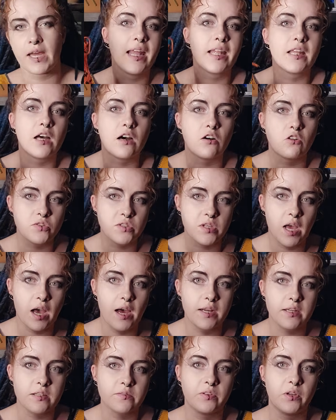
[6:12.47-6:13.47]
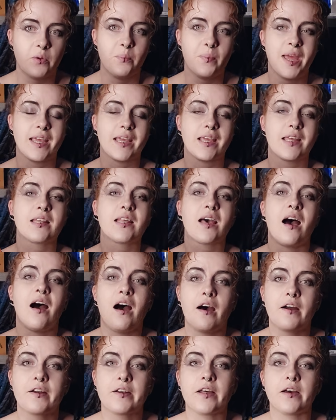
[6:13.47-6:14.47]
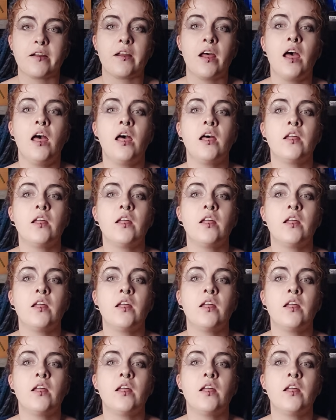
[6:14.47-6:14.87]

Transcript: and those yarns will make it harder